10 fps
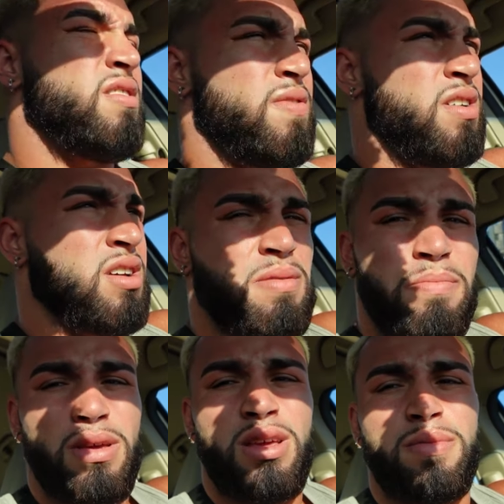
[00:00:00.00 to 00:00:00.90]
is
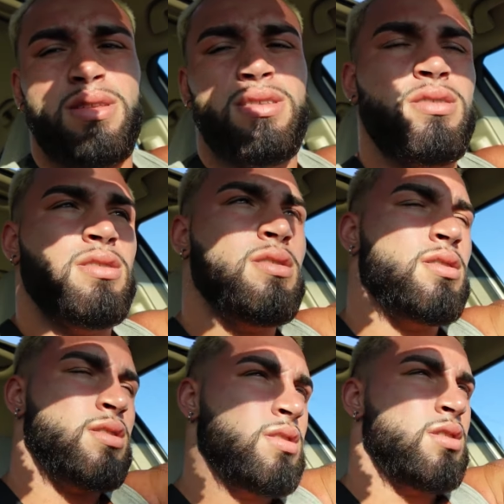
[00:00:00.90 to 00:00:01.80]
fucking beaming
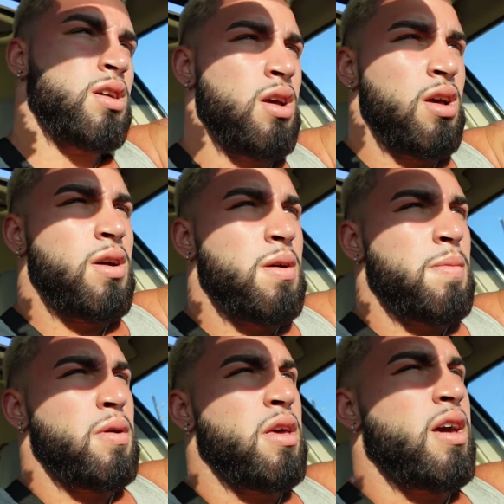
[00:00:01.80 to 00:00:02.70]

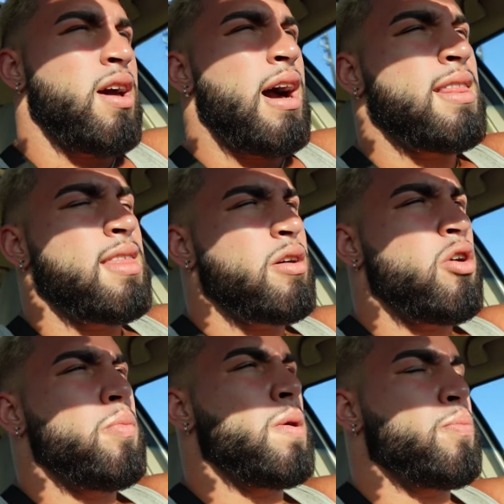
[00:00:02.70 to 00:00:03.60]
but yeah i think
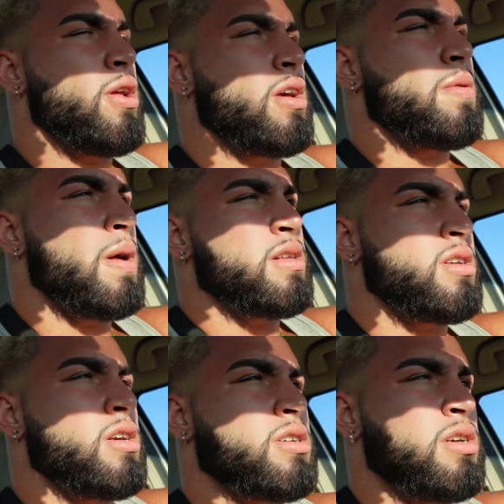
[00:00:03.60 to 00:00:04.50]
it'll be a pretty good bench
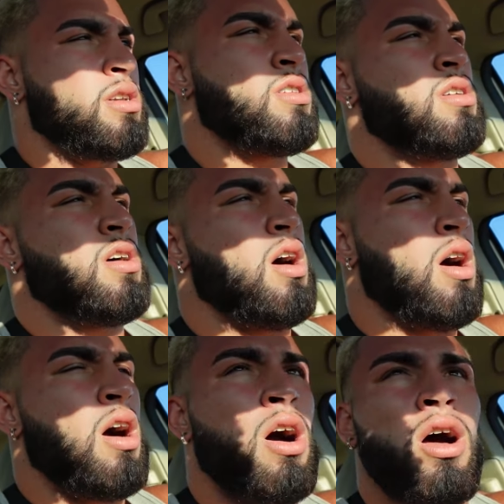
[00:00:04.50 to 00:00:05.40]
session
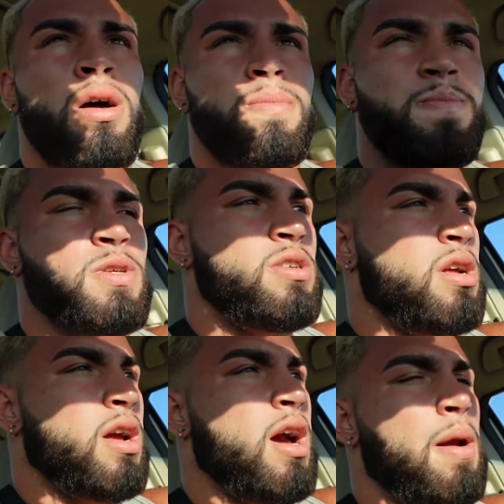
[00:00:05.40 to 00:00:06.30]
uh just
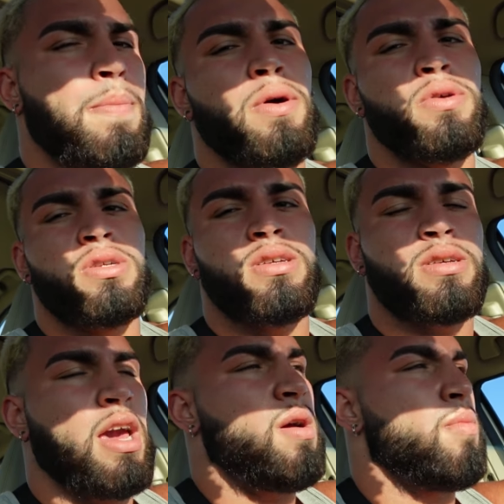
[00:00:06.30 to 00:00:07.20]
gonna kind of post this
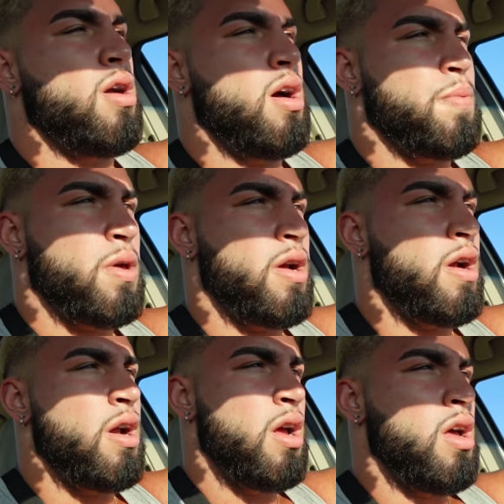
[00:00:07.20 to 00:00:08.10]
camera up
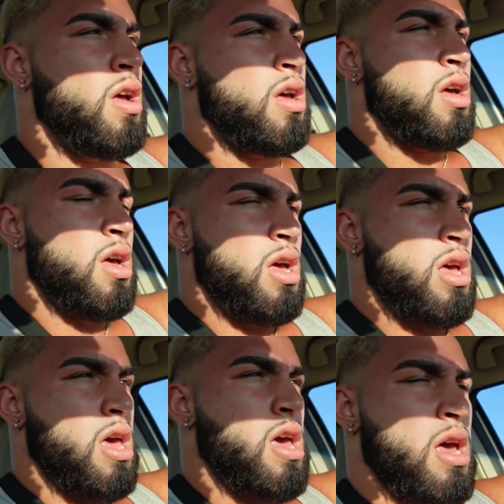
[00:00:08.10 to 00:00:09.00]
here
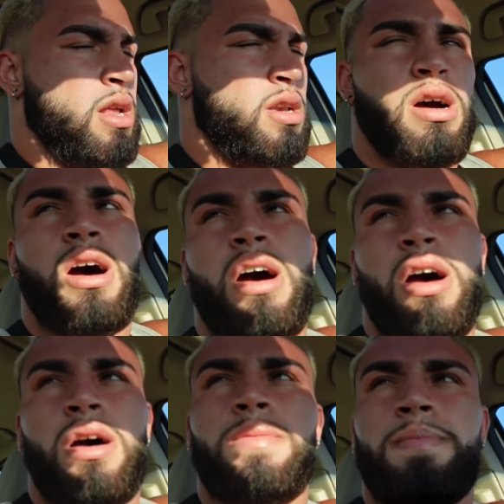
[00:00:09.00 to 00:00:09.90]
and
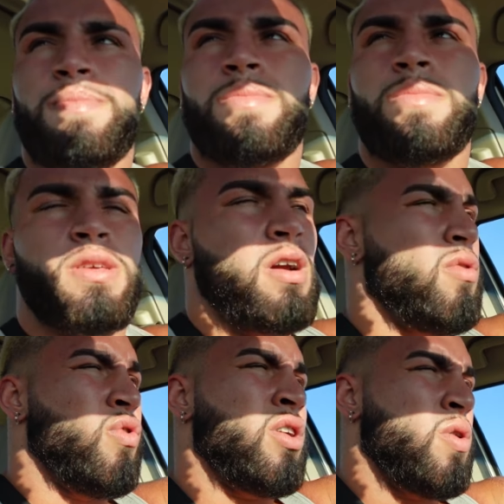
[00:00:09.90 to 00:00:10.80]
uh you know,
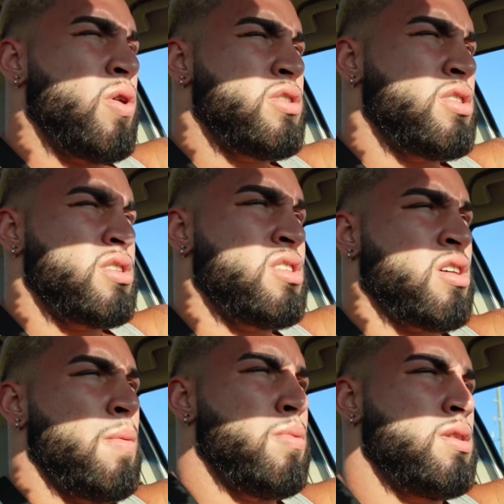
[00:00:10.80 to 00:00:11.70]
record just the
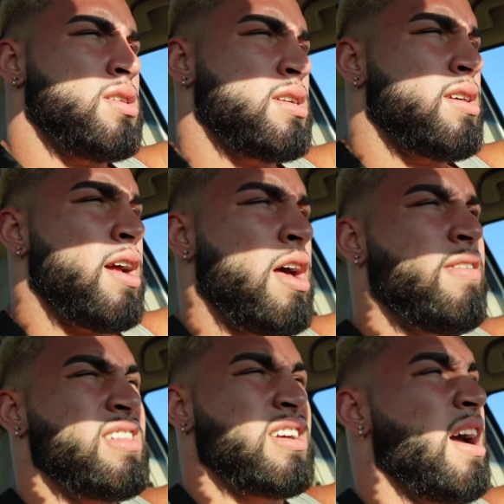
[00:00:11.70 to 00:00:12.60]
couple of sets that I have.
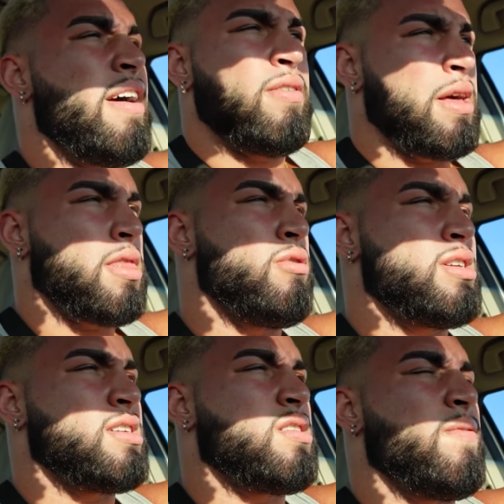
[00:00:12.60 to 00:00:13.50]
I think I have like three
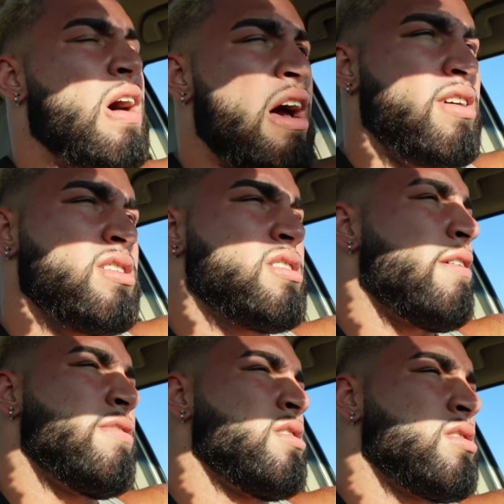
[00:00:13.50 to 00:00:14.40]
sets of five at
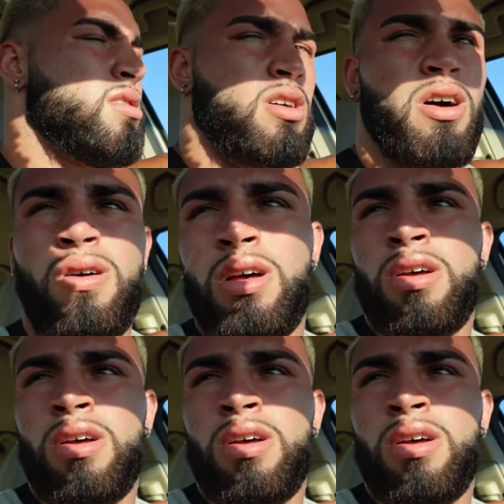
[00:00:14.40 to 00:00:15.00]
seven, so